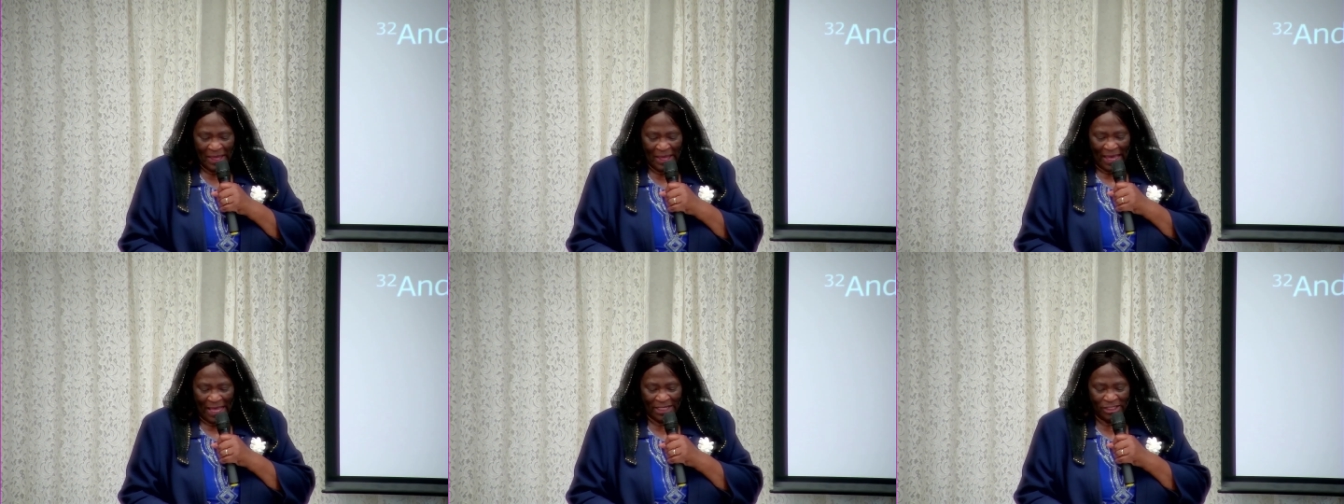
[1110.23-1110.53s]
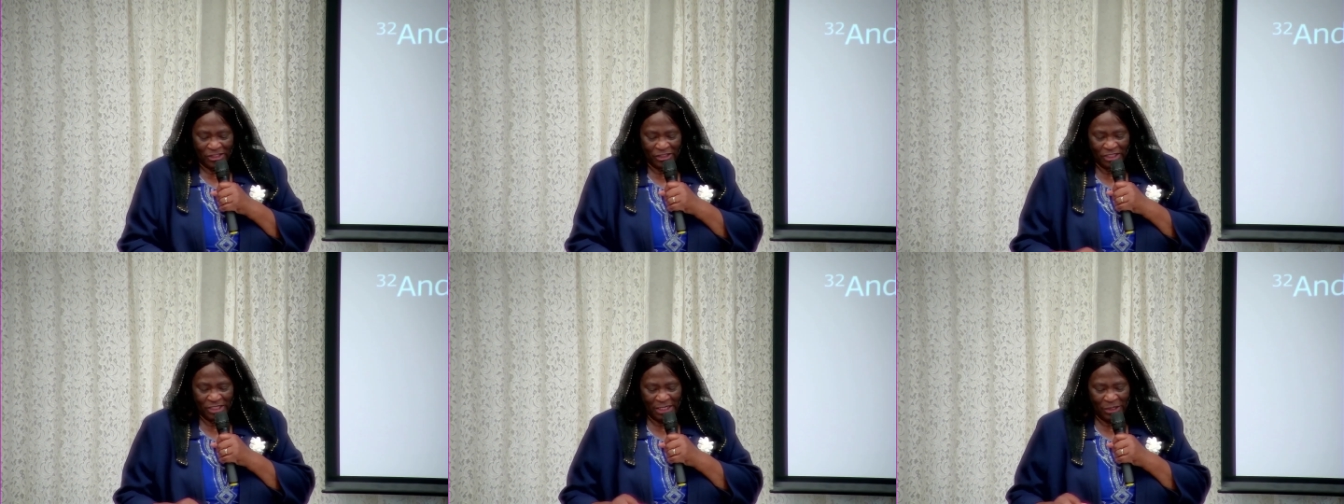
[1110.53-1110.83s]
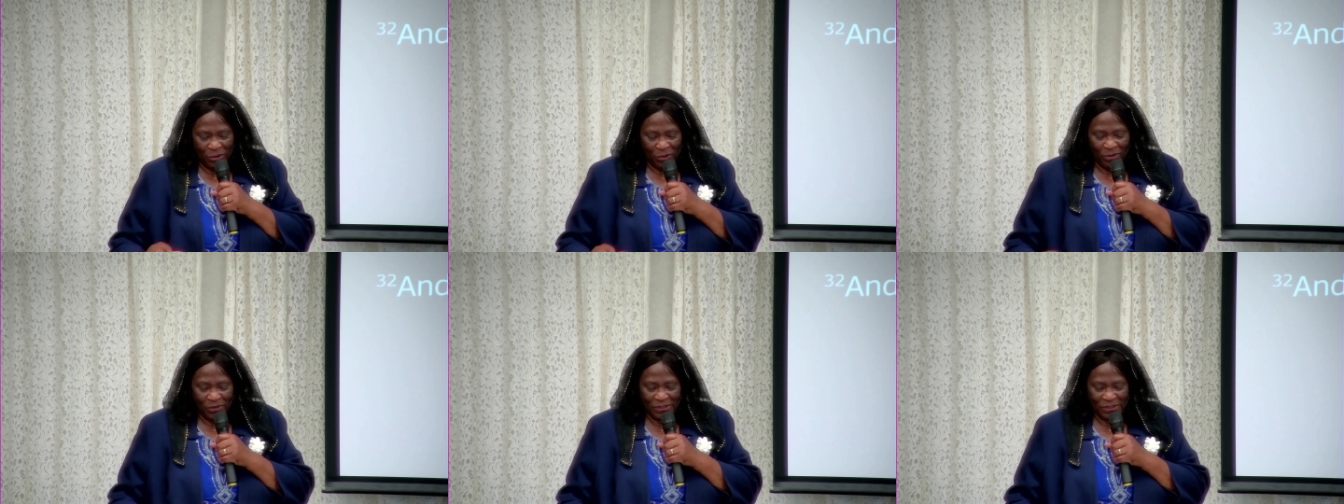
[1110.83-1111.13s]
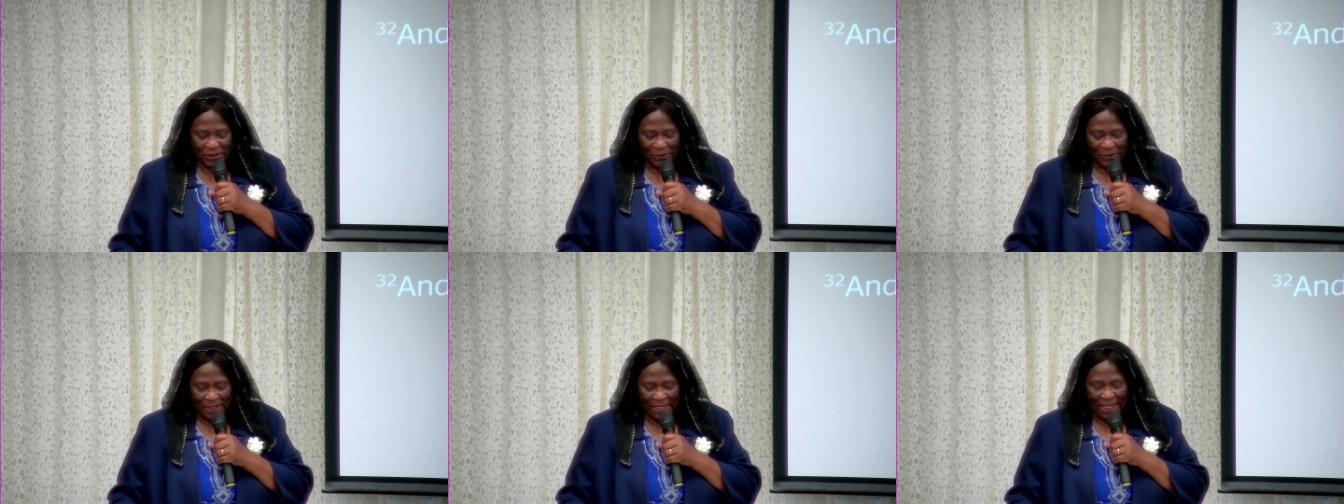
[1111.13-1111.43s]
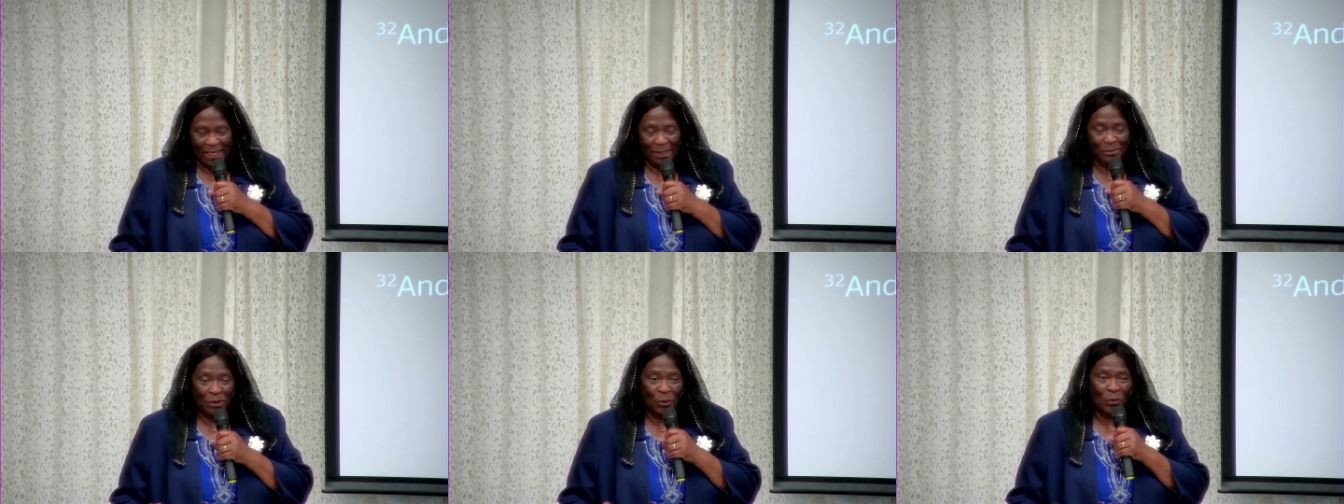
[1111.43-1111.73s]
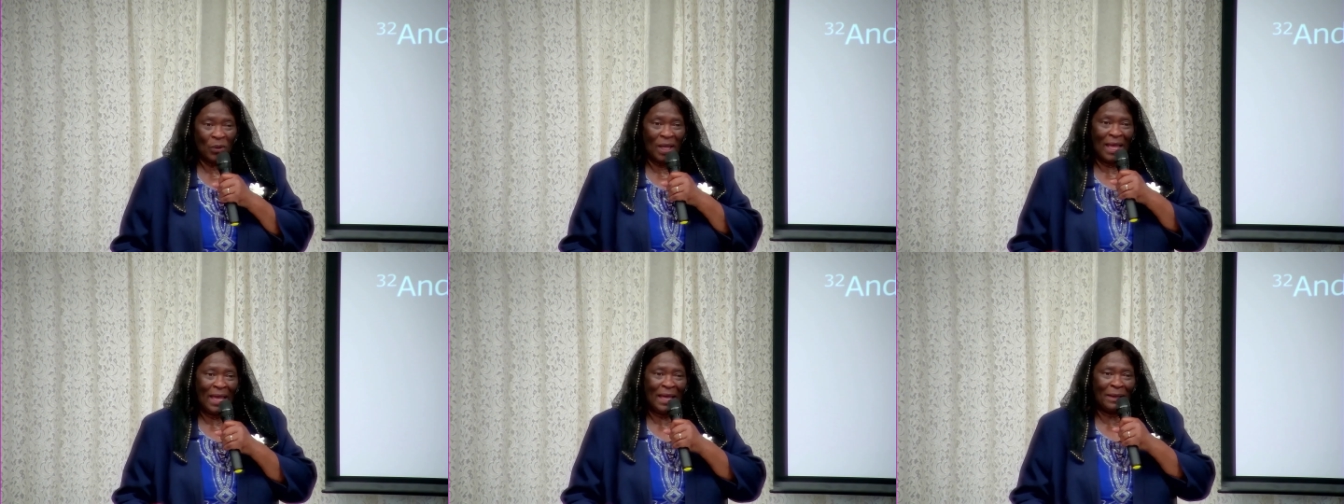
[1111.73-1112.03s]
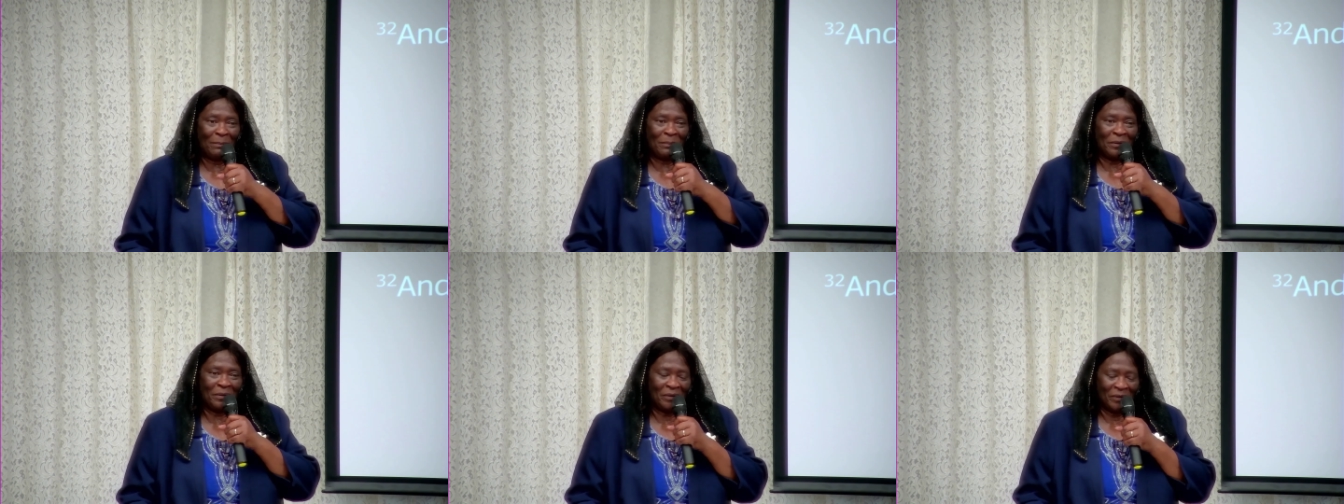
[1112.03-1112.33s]
and she also came, and what
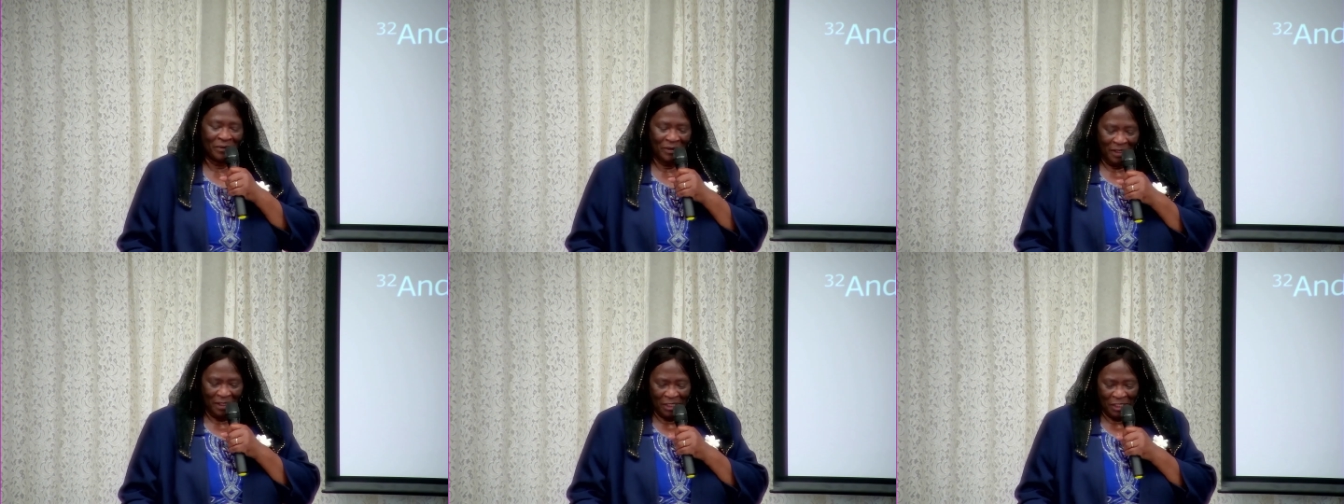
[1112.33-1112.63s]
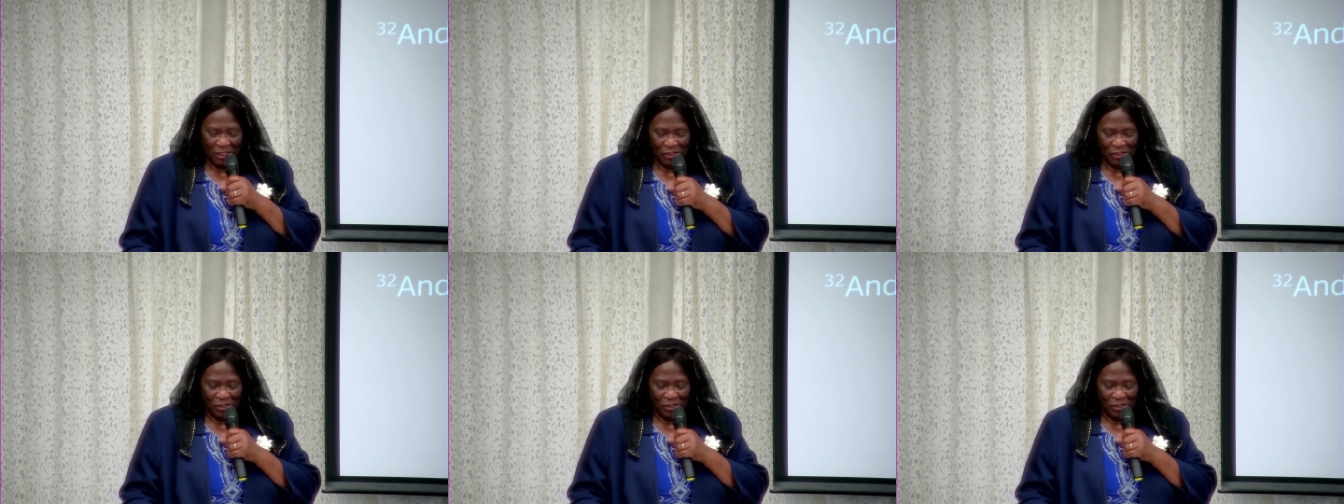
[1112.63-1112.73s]
happened?